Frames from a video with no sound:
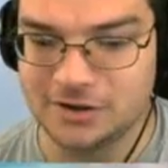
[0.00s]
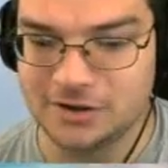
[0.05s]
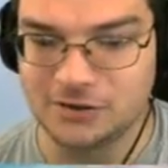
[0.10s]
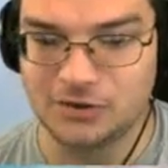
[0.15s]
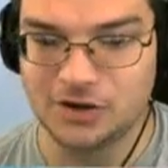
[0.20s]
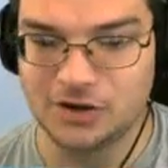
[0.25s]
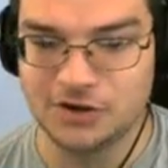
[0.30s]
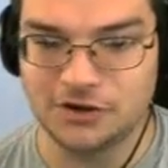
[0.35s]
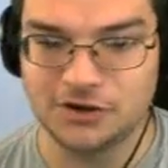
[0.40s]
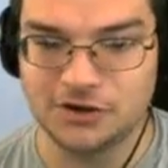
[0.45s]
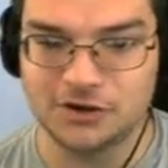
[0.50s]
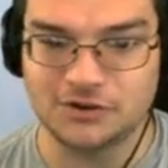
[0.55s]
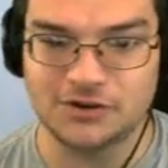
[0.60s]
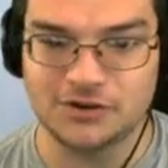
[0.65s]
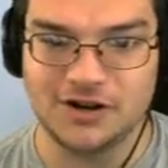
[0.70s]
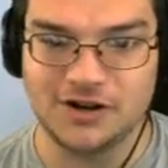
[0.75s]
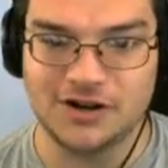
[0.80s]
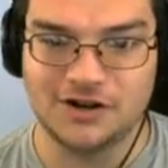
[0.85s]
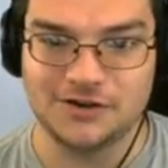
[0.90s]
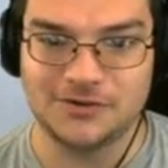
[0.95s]
go
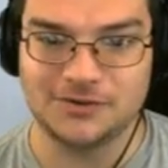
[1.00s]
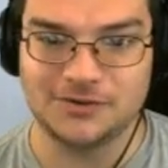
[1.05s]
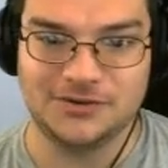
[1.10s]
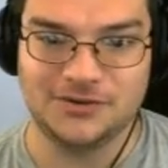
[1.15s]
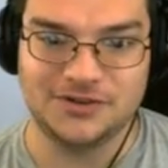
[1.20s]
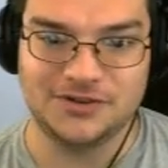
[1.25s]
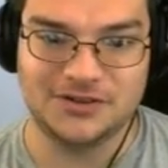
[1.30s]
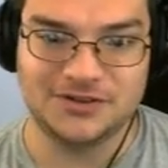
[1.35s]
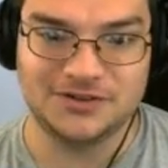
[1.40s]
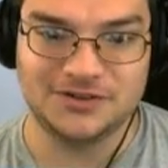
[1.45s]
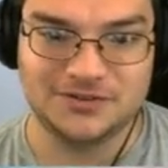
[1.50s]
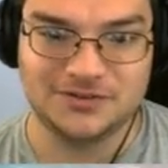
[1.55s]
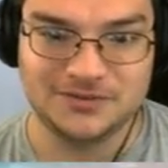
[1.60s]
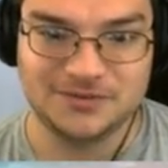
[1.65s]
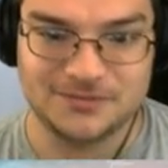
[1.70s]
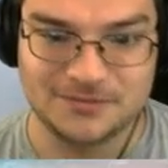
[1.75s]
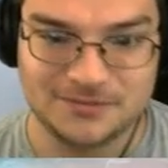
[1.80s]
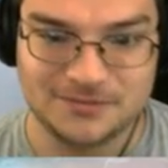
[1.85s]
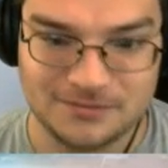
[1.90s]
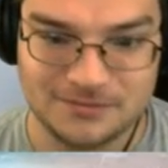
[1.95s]
underground.
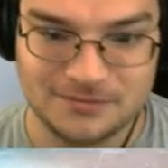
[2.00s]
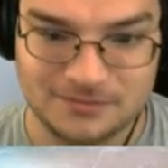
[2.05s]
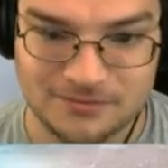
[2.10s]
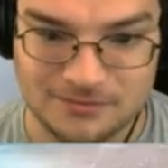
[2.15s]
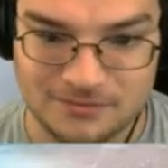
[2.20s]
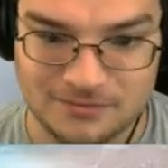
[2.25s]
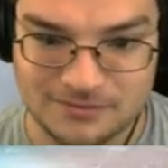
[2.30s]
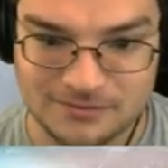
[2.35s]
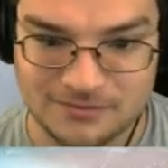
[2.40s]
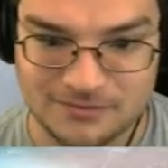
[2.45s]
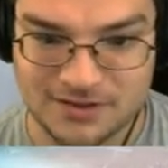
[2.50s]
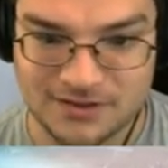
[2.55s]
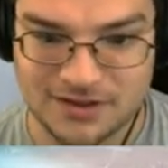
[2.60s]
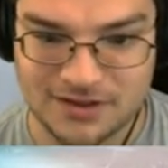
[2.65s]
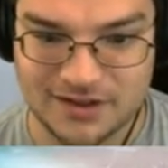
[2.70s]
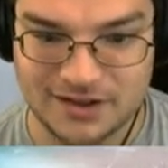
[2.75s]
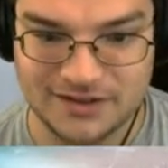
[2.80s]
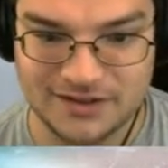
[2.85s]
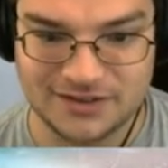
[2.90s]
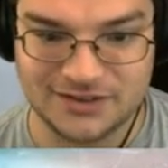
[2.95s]

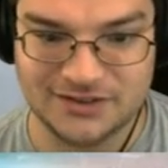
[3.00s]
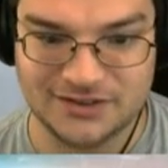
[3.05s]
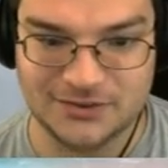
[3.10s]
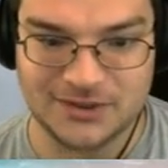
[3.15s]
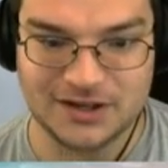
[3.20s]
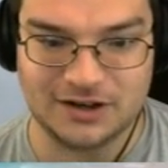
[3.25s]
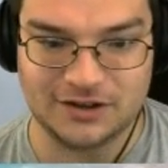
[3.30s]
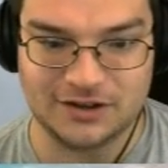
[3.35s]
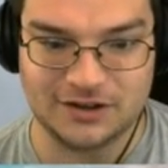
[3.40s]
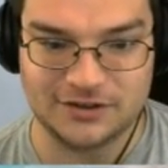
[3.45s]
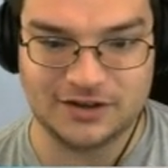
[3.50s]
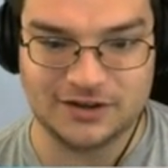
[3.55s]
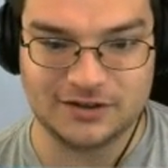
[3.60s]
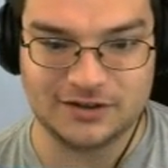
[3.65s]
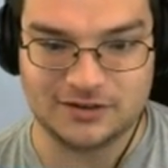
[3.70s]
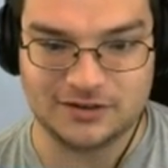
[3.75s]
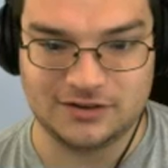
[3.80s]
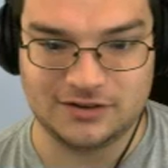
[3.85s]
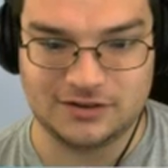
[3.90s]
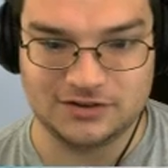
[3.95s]
As you can see, we've got all
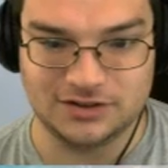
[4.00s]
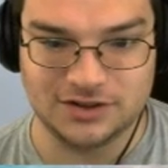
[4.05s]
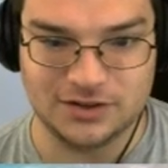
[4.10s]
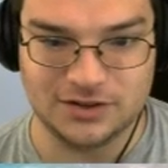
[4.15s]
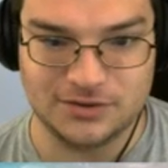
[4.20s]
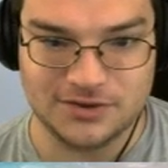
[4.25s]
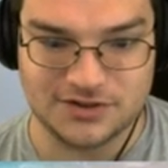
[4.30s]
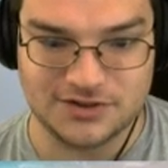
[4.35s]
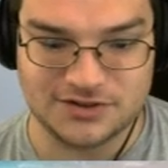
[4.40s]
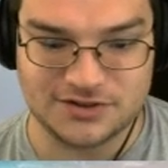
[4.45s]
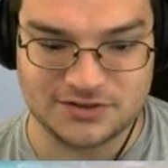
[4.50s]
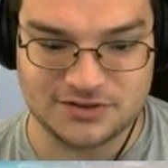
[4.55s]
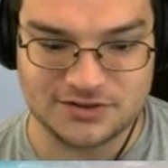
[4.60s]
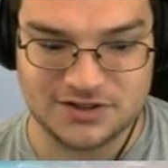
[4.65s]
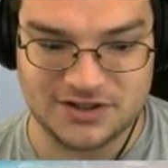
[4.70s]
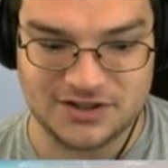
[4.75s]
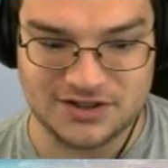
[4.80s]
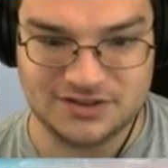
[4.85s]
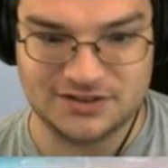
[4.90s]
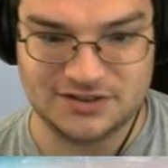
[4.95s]
the loading
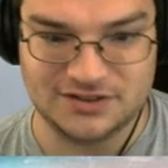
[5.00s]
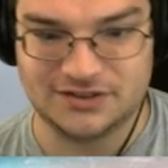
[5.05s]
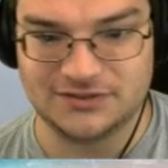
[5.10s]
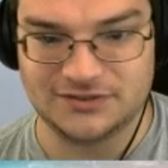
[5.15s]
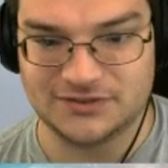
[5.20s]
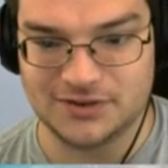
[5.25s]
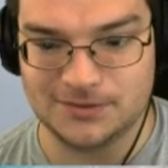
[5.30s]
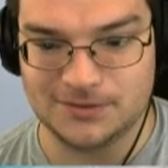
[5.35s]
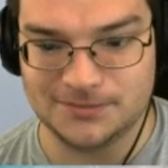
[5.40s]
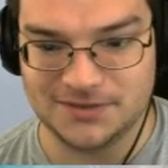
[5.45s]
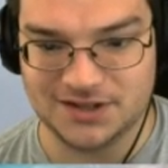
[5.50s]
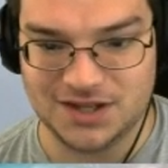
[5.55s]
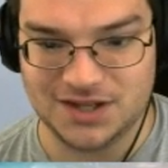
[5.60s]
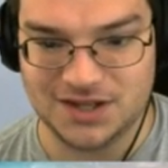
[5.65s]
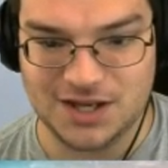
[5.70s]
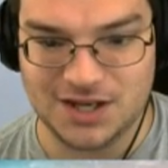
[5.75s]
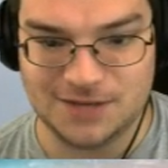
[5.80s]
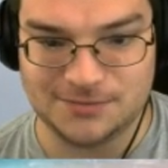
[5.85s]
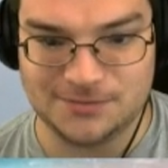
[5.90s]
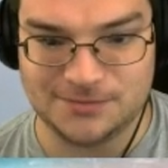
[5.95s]
screens from the
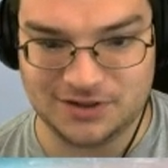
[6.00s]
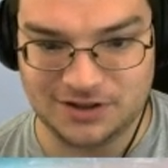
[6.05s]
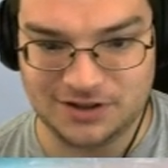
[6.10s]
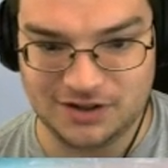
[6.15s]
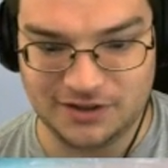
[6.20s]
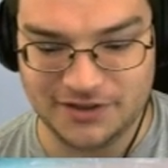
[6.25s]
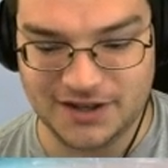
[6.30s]
games and all